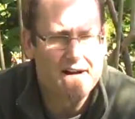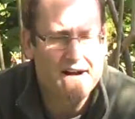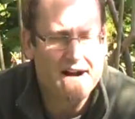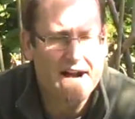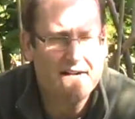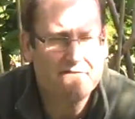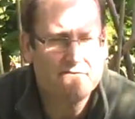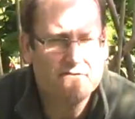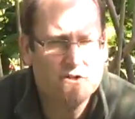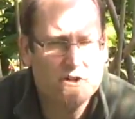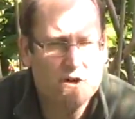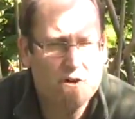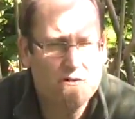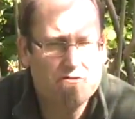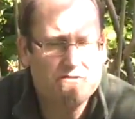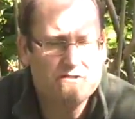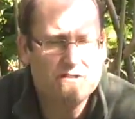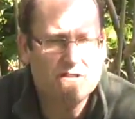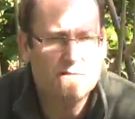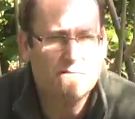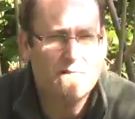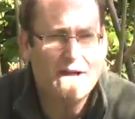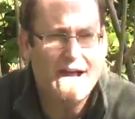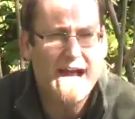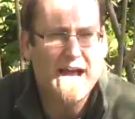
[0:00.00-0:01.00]
I've
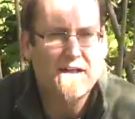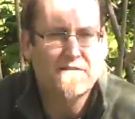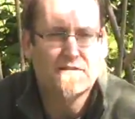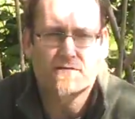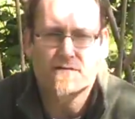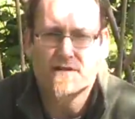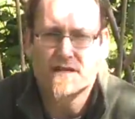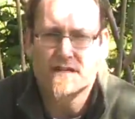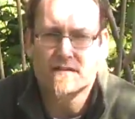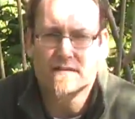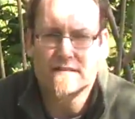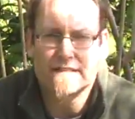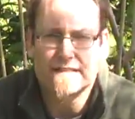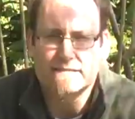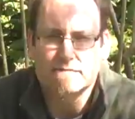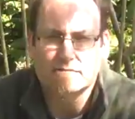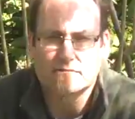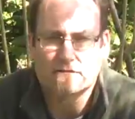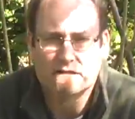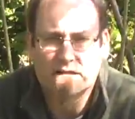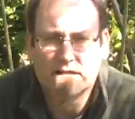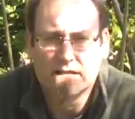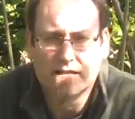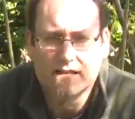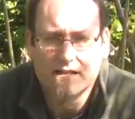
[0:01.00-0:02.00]
chosen a path of healing.
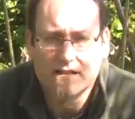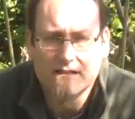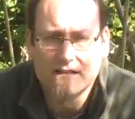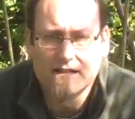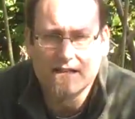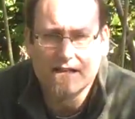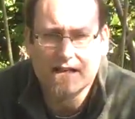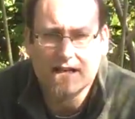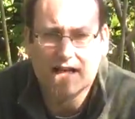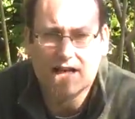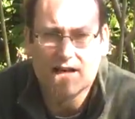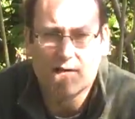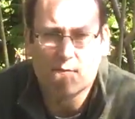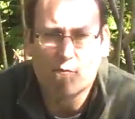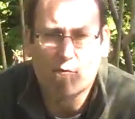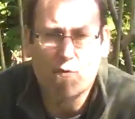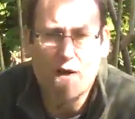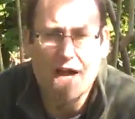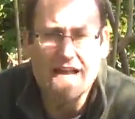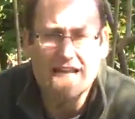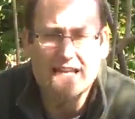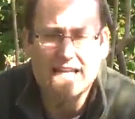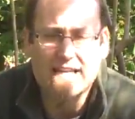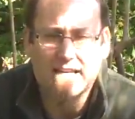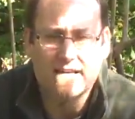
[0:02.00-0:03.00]

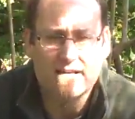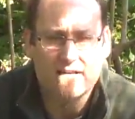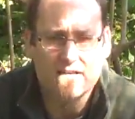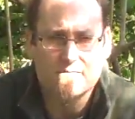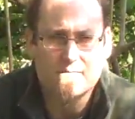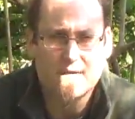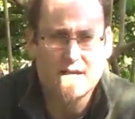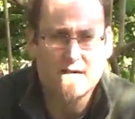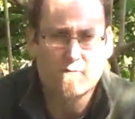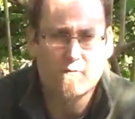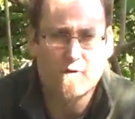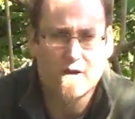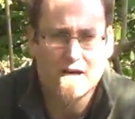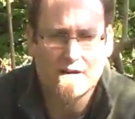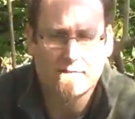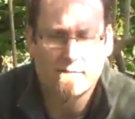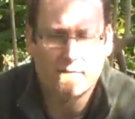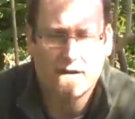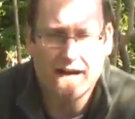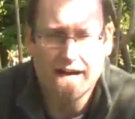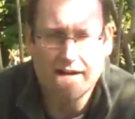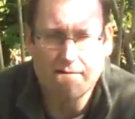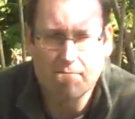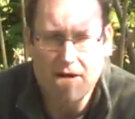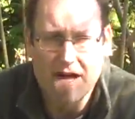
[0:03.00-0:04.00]
Reiki has been one of
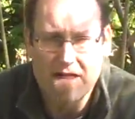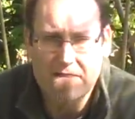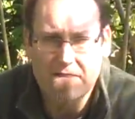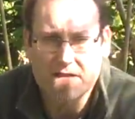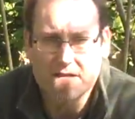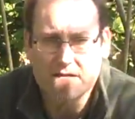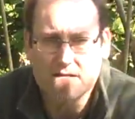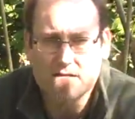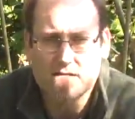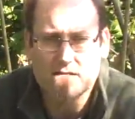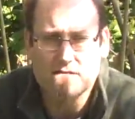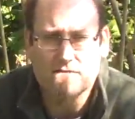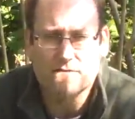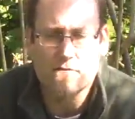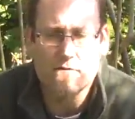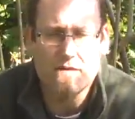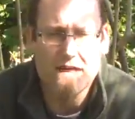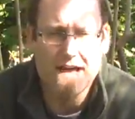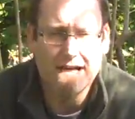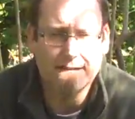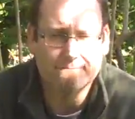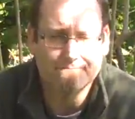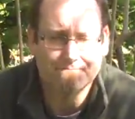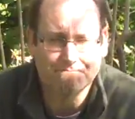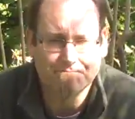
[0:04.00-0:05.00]
my methods for
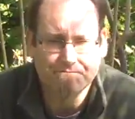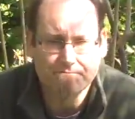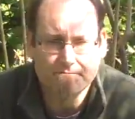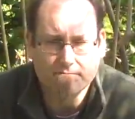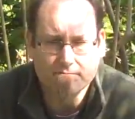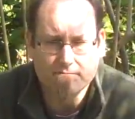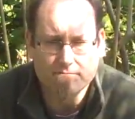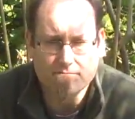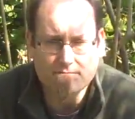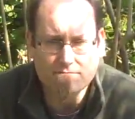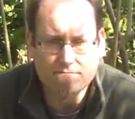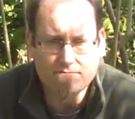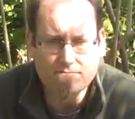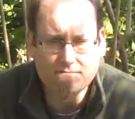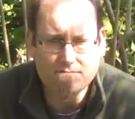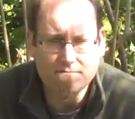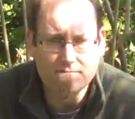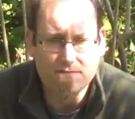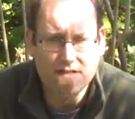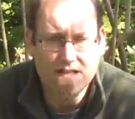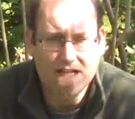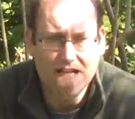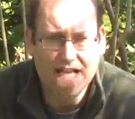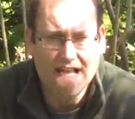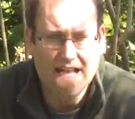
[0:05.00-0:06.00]
that,
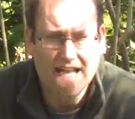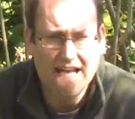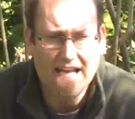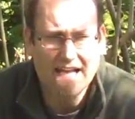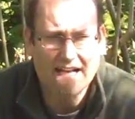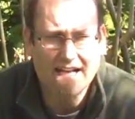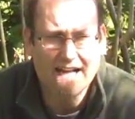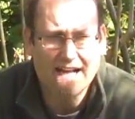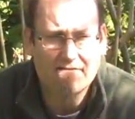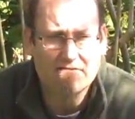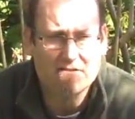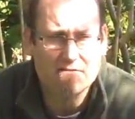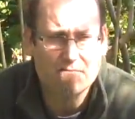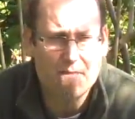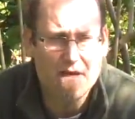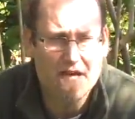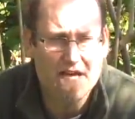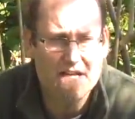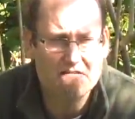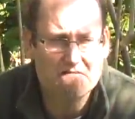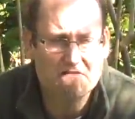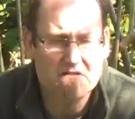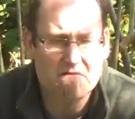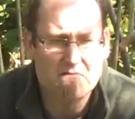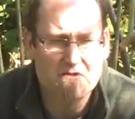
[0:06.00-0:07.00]
and I've
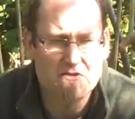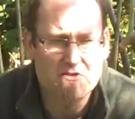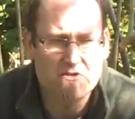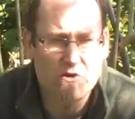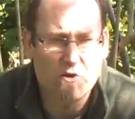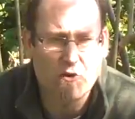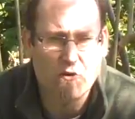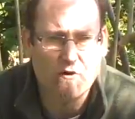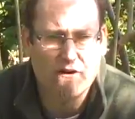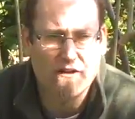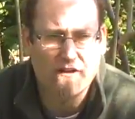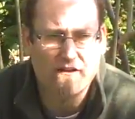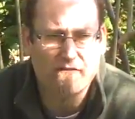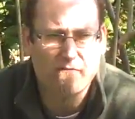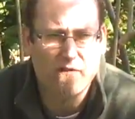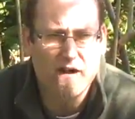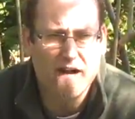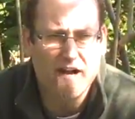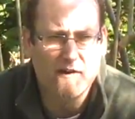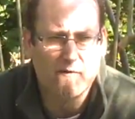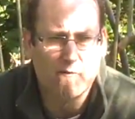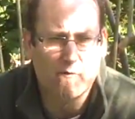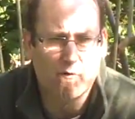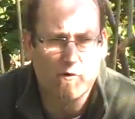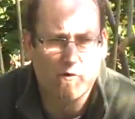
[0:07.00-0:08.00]
spent the majority of
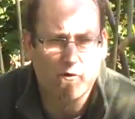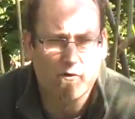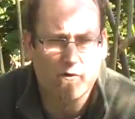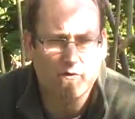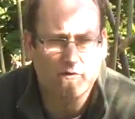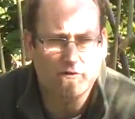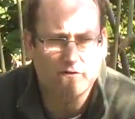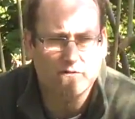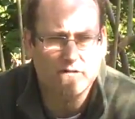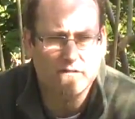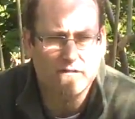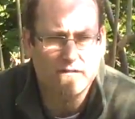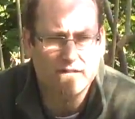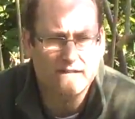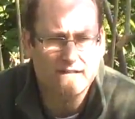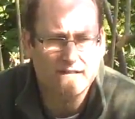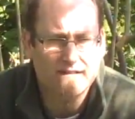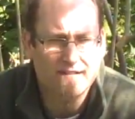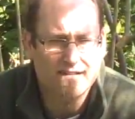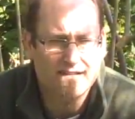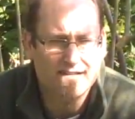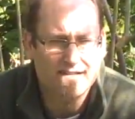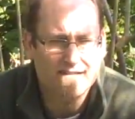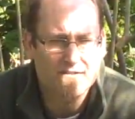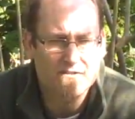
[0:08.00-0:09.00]
my world
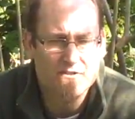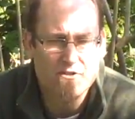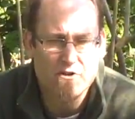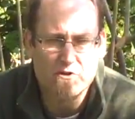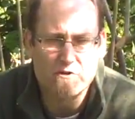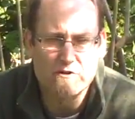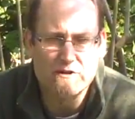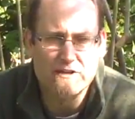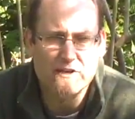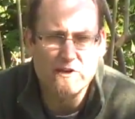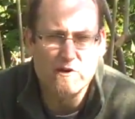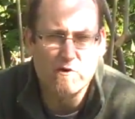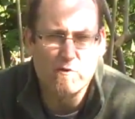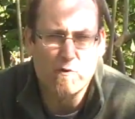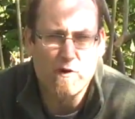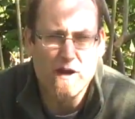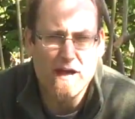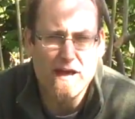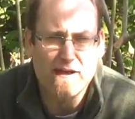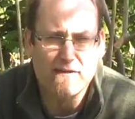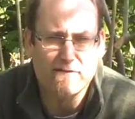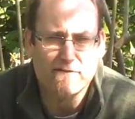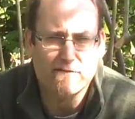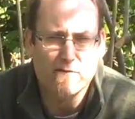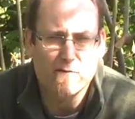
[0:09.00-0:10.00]
turning
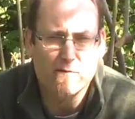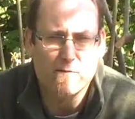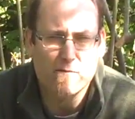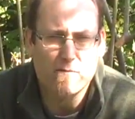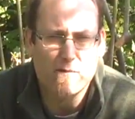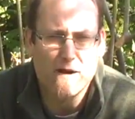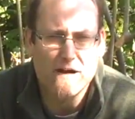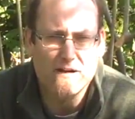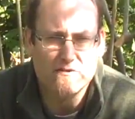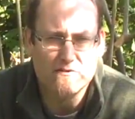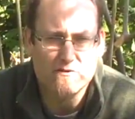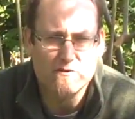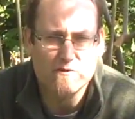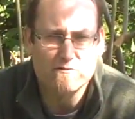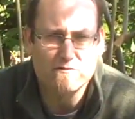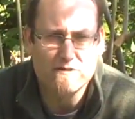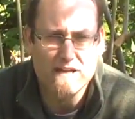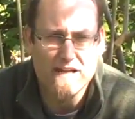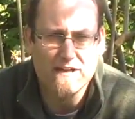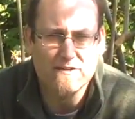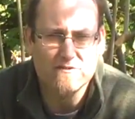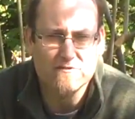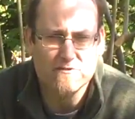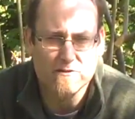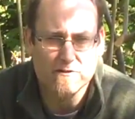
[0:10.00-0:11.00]
away from my true
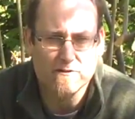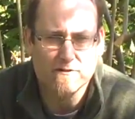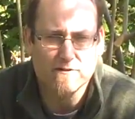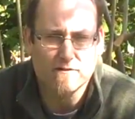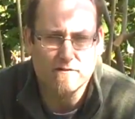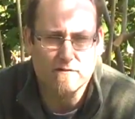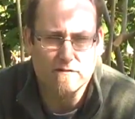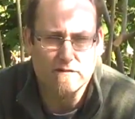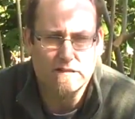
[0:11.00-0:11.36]
nature